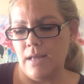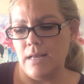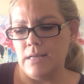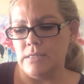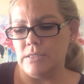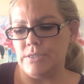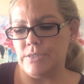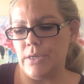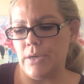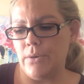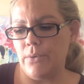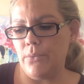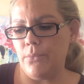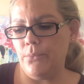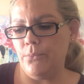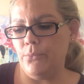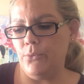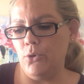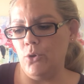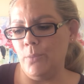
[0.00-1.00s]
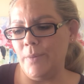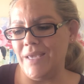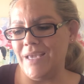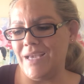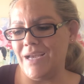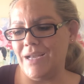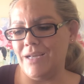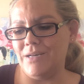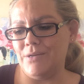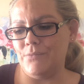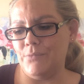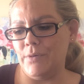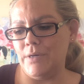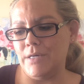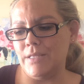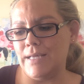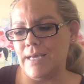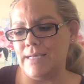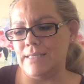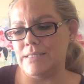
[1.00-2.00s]
So Ruby kind of
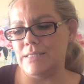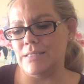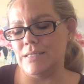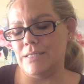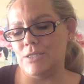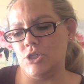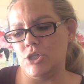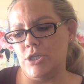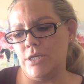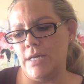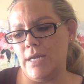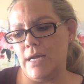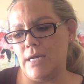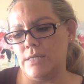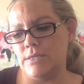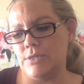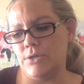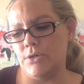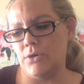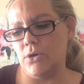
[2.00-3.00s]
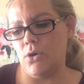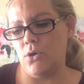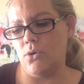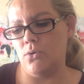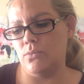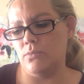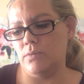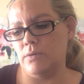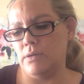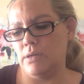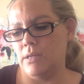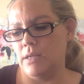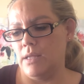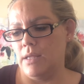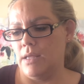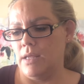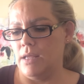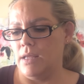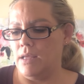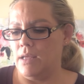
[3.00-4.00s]
realizes that she has her own
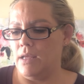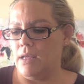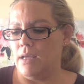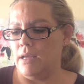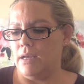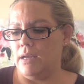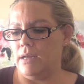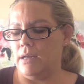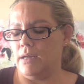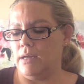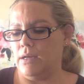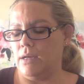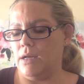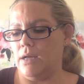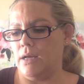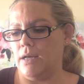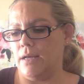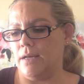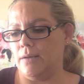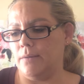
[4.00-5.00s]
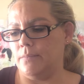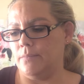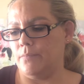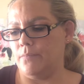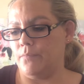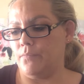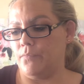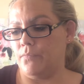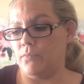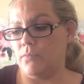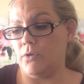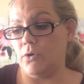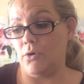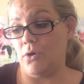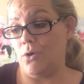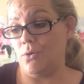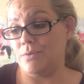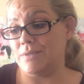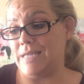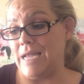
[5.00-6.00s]

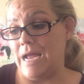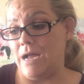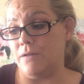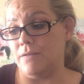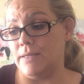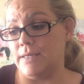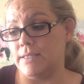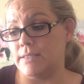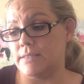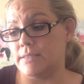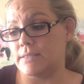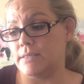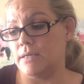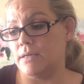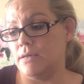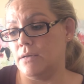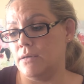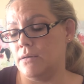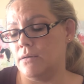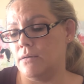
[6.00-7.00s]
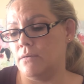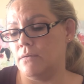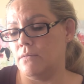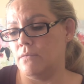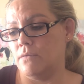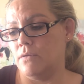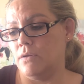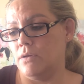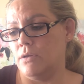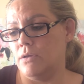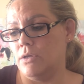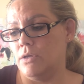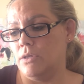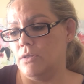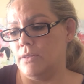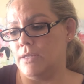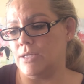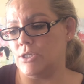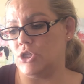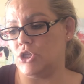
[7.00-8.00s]
talents,
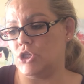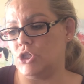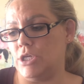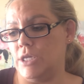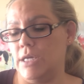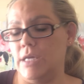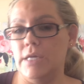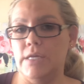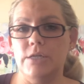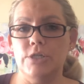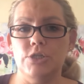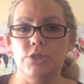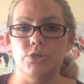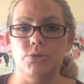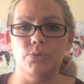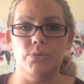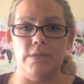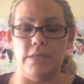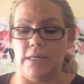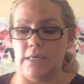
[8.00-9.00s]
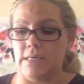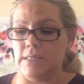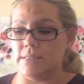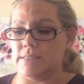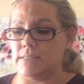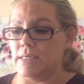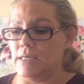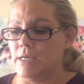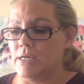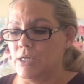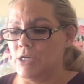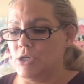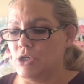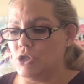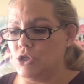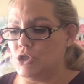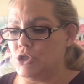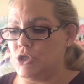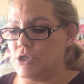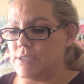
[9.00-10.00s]
that she can do things
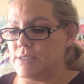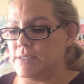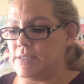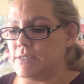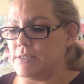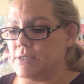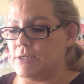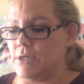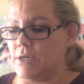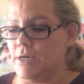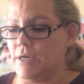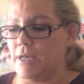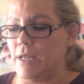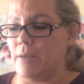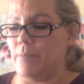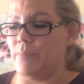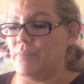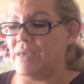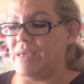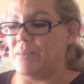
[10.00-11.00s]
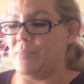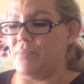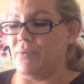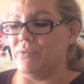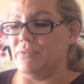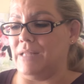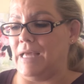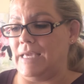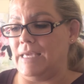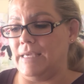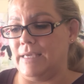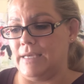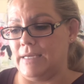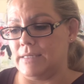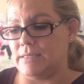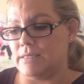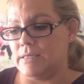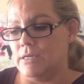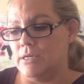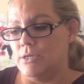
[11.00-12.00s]
just as good and people like it.
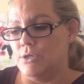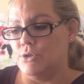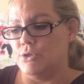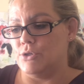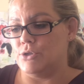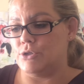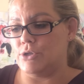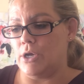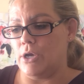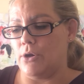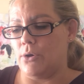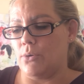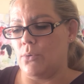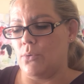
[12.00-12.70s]
So